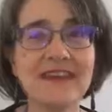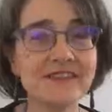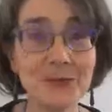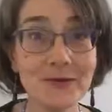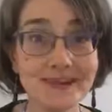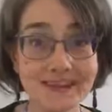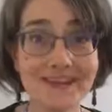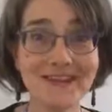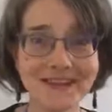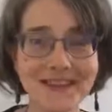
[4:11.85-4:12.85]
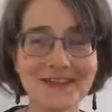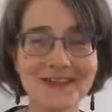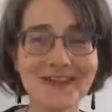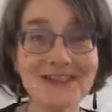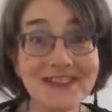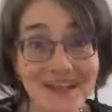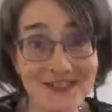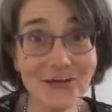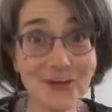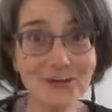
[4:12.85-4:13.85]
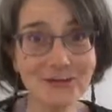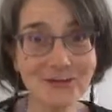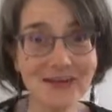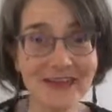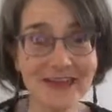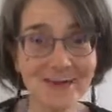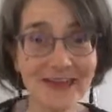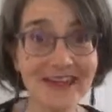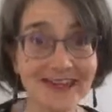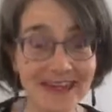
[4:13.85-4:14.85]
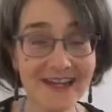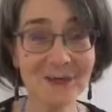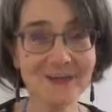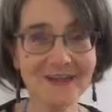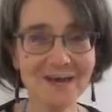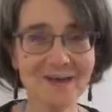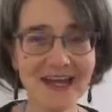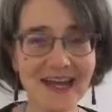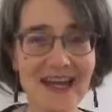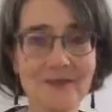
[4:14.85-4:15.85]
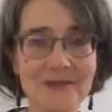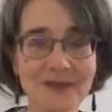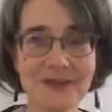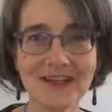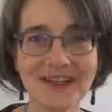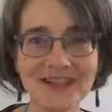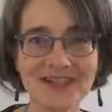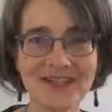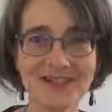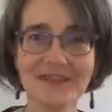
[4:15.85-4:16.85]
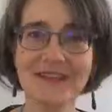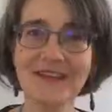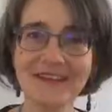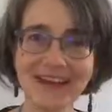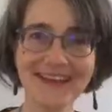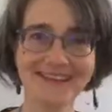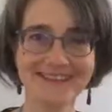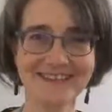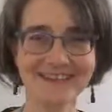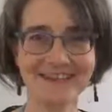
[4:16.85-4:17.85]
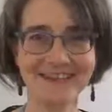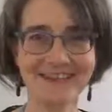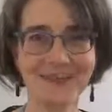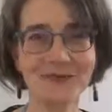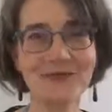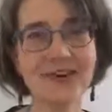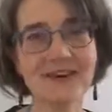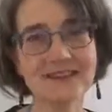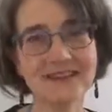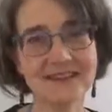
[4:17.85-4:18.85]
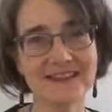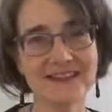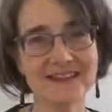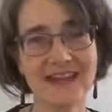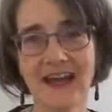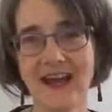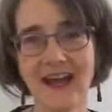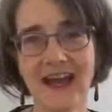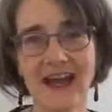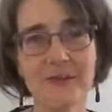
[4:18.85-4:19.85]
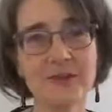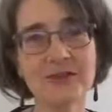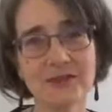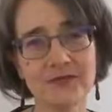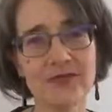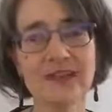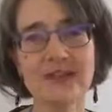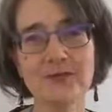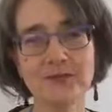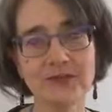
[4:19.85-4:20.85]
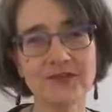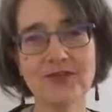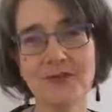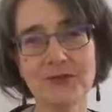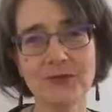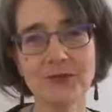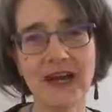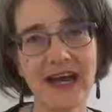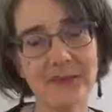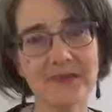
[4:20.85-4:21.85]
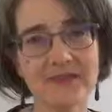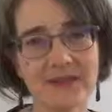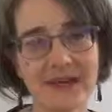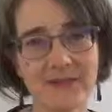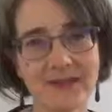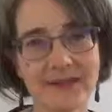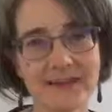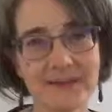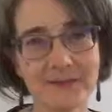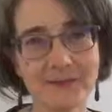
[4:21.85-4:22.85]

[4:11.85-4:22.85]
so we need to learn to get on with them and connect with them and build relationships. And that's your fastest and most fulfilling route to a happy family.